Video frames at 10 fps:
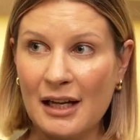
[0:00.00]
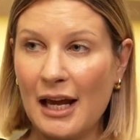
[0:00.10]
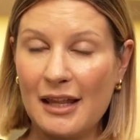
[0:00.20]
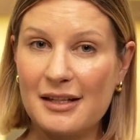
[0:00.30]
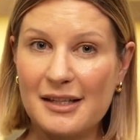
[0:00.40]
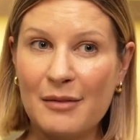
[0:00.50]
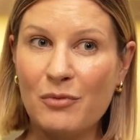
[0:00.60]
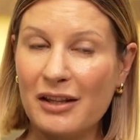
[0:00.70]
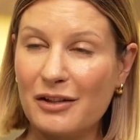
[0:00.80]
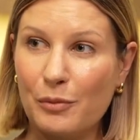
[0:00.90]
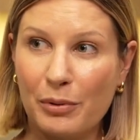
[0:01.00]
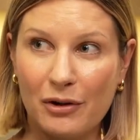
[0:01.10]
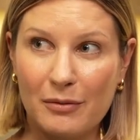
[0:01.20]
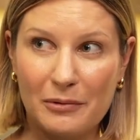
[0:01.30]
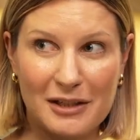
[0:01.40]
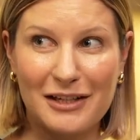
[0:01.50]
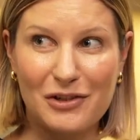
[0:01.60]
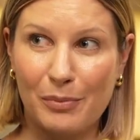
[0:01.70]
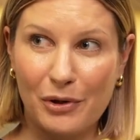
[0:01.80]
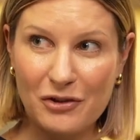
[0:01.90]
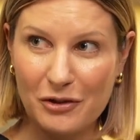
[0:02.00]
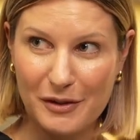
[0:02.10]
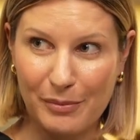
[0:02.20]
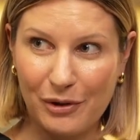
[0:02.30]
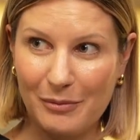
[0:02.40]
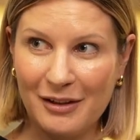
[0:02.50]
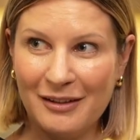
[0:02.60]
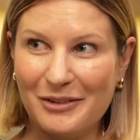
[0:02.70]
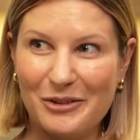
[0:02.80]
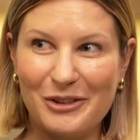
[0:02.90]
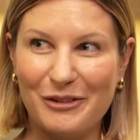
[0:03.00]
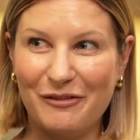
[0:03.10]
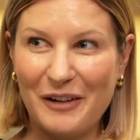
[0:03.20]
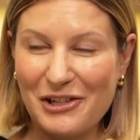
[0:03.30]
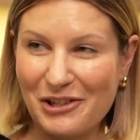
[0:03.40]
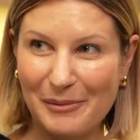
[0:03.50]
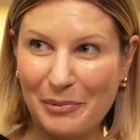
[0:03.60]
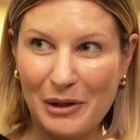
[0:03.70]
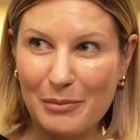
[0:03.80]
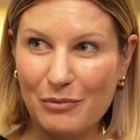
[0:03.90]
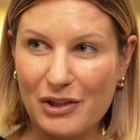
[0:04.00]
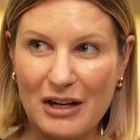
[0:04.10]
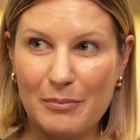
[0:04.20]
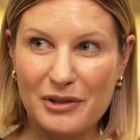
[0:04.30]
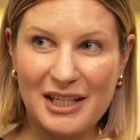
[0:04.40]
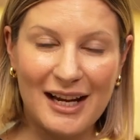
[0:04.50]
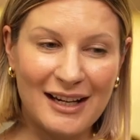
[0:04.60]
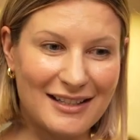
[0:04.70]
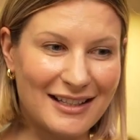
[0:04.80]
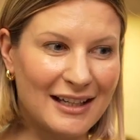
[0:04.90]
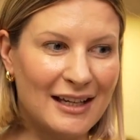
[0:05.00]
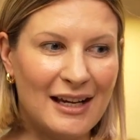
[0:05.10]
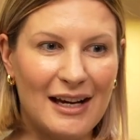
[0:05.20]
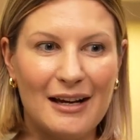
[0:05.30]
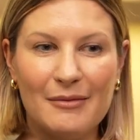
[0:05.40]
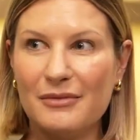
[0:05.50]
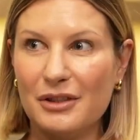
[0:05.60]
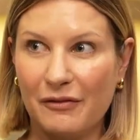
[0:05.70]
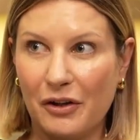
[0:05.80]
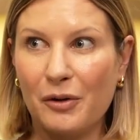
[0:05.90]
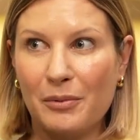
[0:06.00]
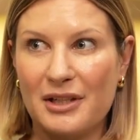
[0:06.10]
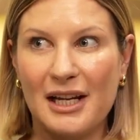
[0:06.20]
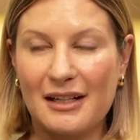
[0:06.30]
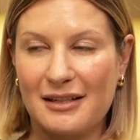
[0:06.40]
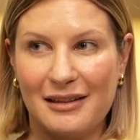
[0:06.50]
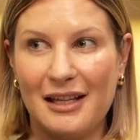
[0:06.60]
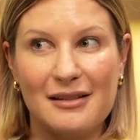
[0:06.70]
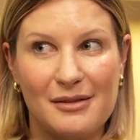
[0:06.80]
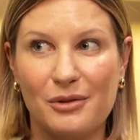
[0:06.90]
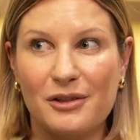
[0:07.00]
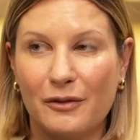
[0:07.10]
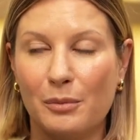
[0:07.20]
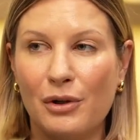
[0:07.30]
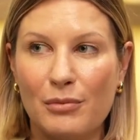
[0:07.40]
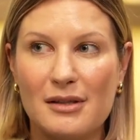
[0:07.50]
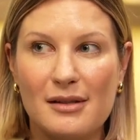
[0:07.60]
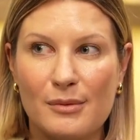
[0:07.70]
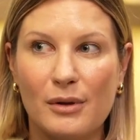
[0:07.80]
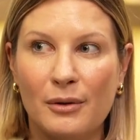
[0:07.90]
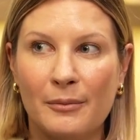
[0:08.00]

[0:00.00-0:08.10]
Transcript: And the same way that you protect your Botox appointment or your facial appointment, which I protect, you've got to protect these sorts of appointments as well.